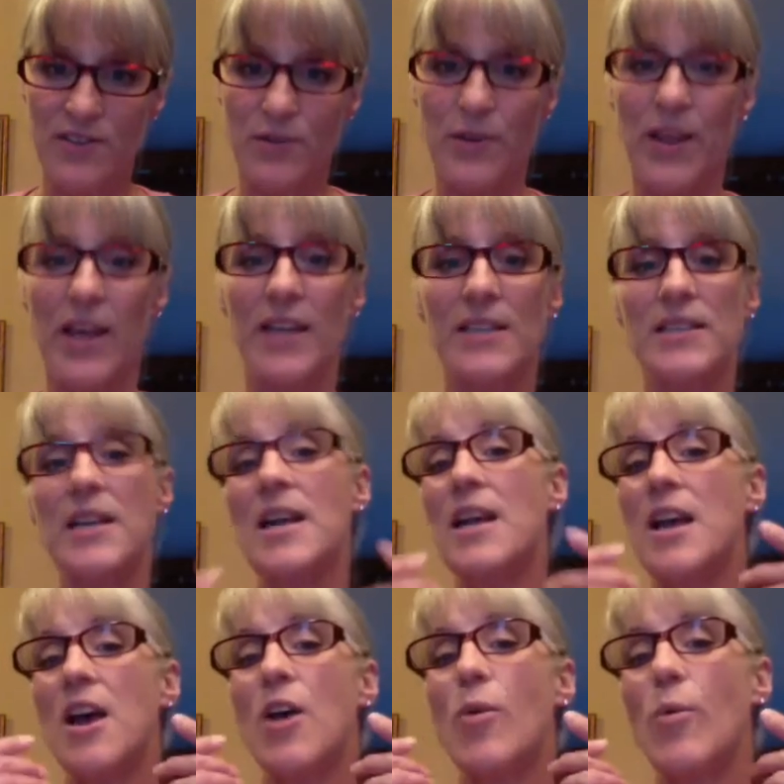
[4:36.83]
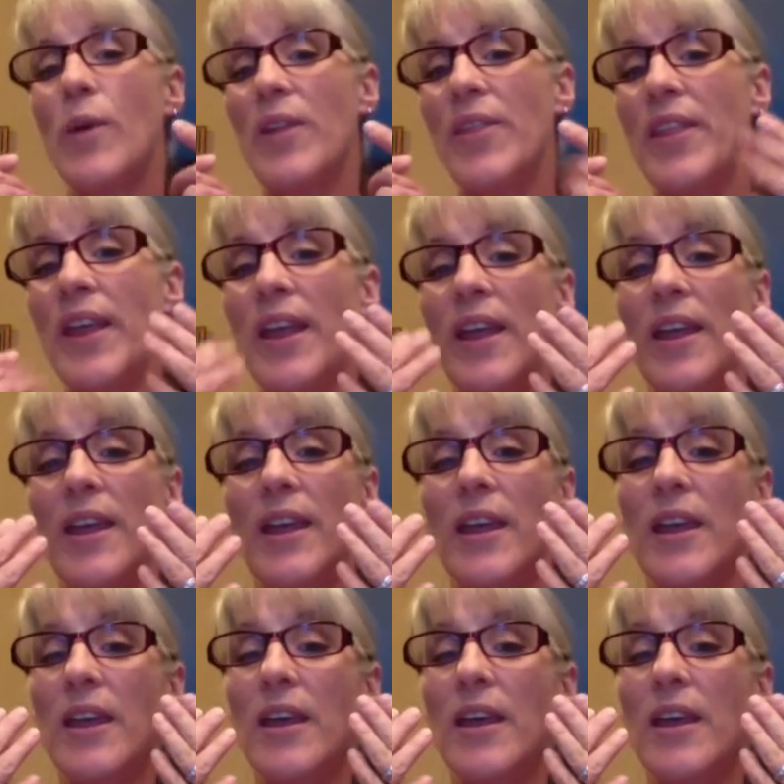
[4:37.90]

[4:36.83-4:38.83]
so that when you